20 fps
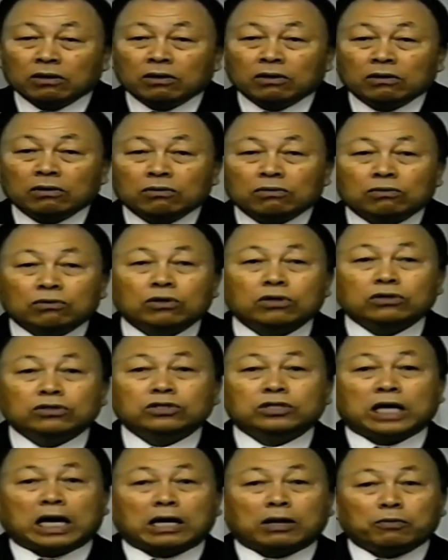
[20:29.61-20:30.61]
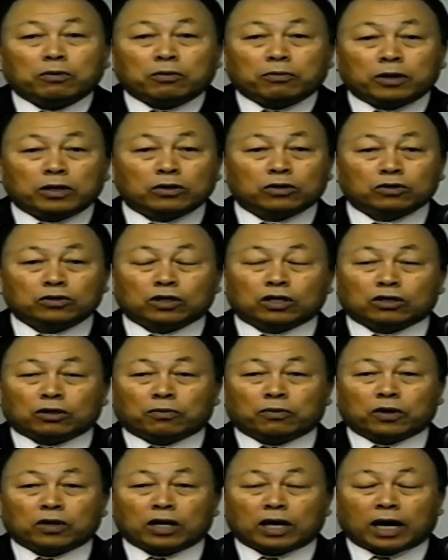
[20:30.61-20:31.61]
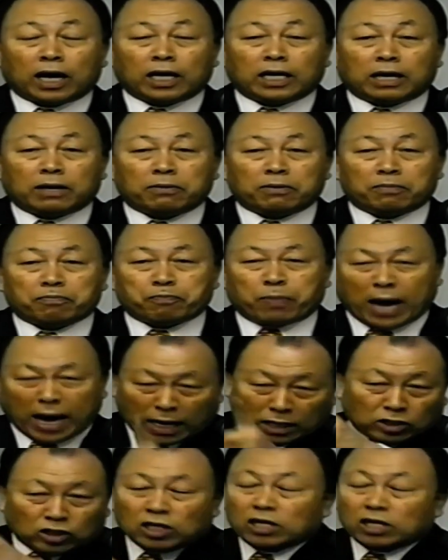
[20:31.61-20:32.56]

You need to get that machine and just